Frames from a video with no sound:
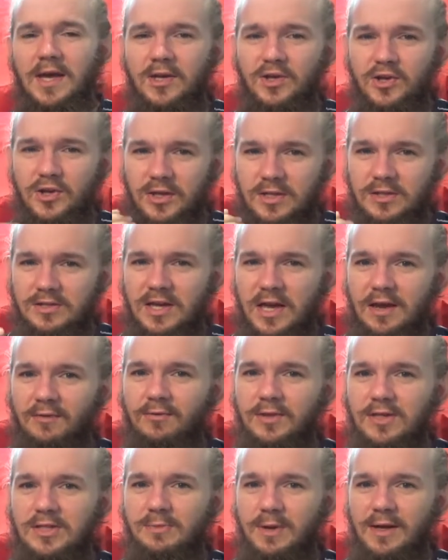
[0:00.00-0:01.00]
You can
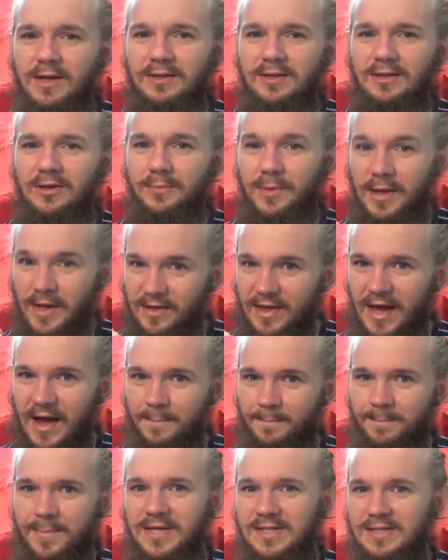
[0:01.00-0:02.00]
definitely smell a little bit of
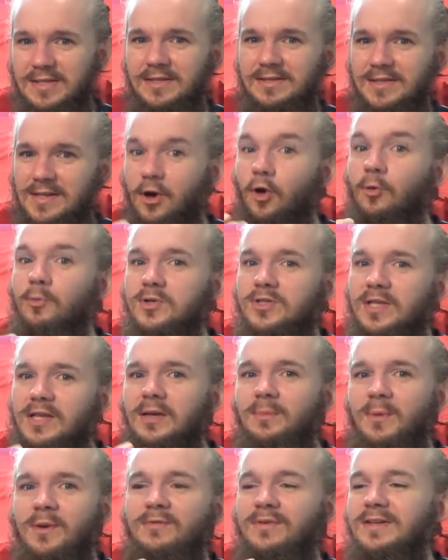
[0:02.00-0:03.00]
that biscuity, almost like
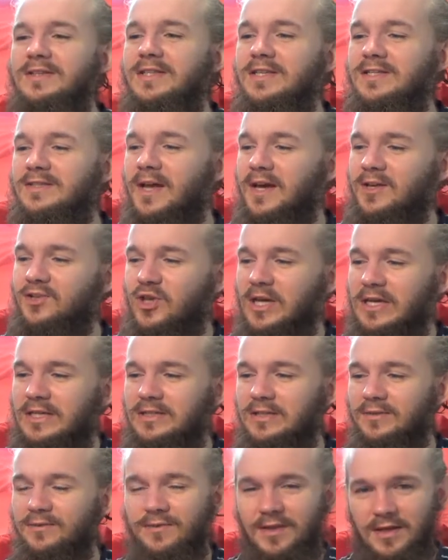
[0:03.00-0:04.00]
a McVitie's
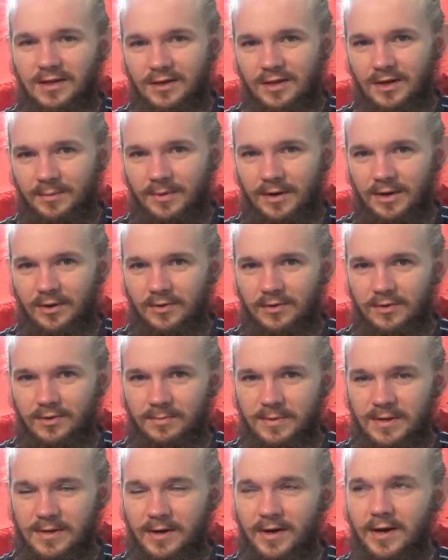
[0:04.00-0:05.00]
Digestive thing coming out of the
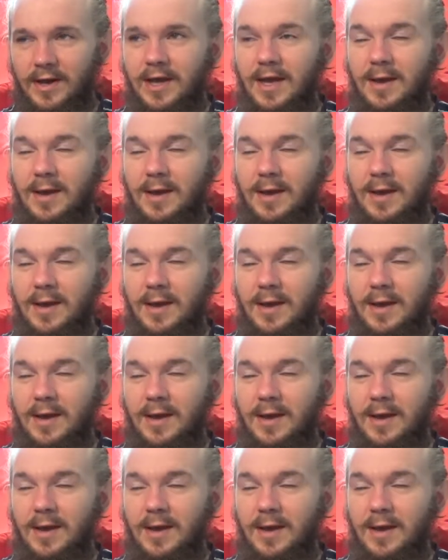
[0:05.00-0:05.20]
beer,